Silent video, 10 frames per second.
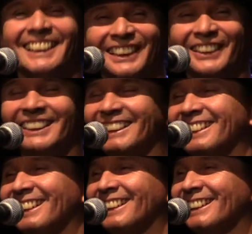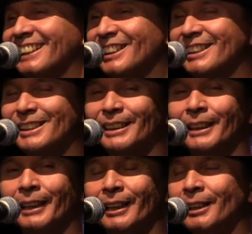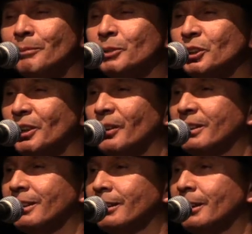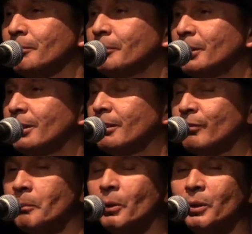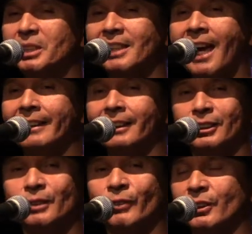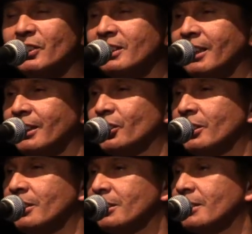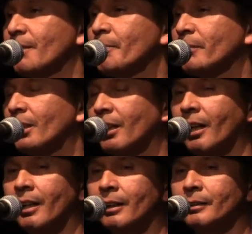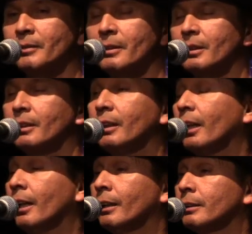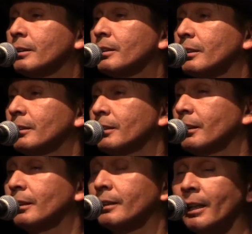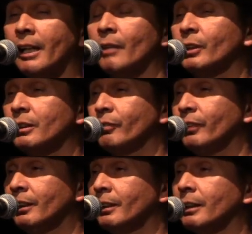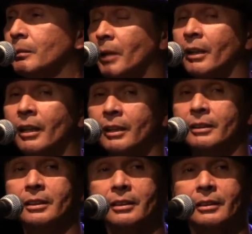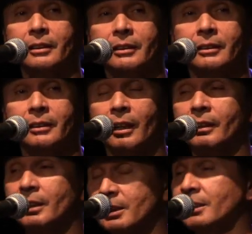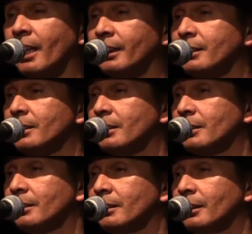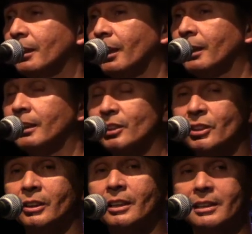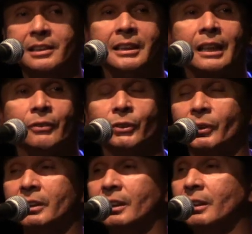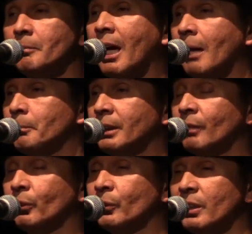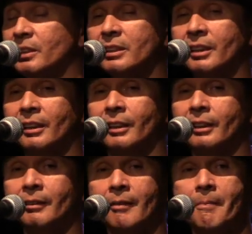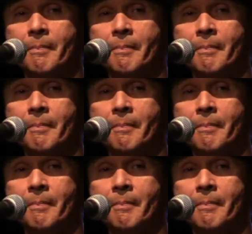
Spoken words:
No, I just said I'm Cheoketen. I'm from Husanich First Nations, and that I have a good feeling in my heart on this night, and it's good to see everyone here. I'm happy everyone's here.